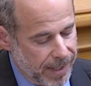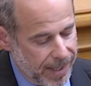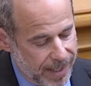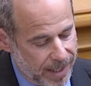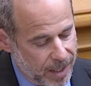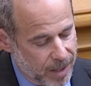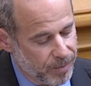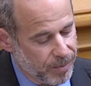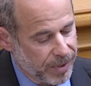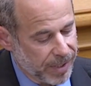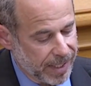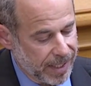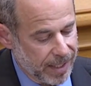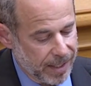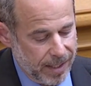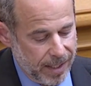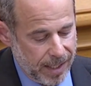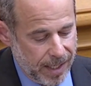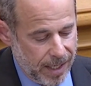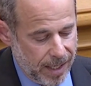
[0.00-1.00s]
and
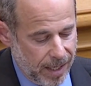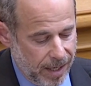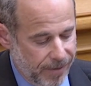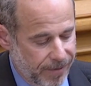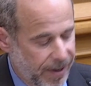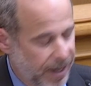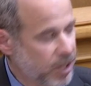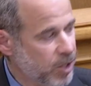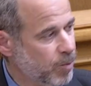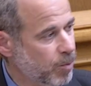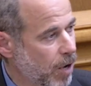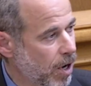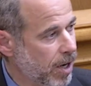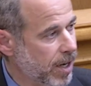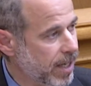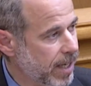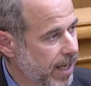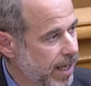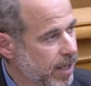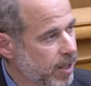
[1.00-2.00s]
completed the effects
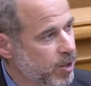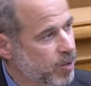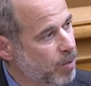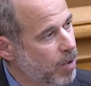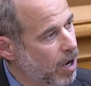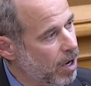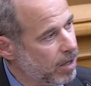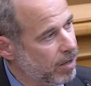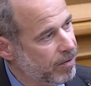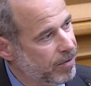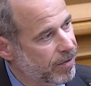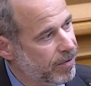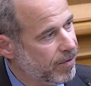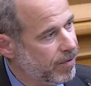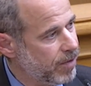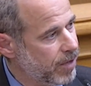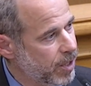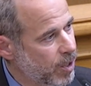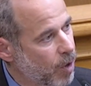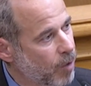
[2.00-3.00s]
bargaining as part
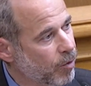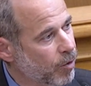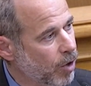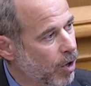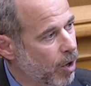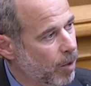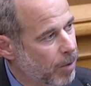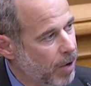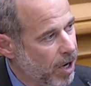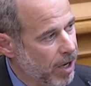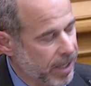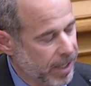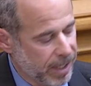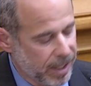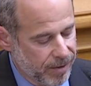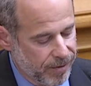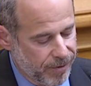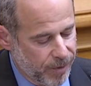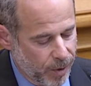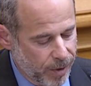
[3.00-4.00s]
of the overall
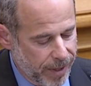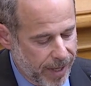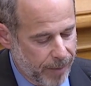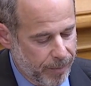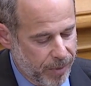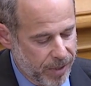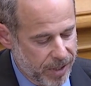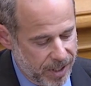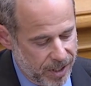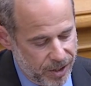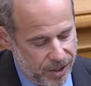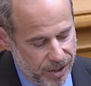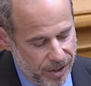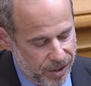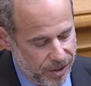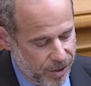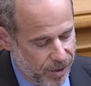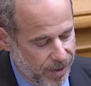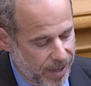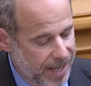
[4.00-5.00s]
bargaining for that
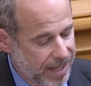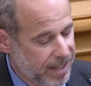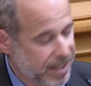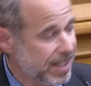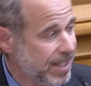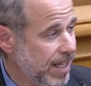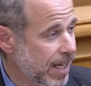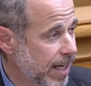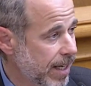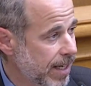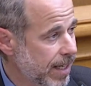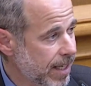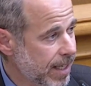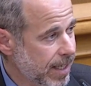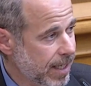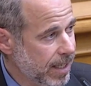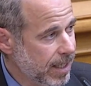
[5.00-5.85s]
position. So that is done.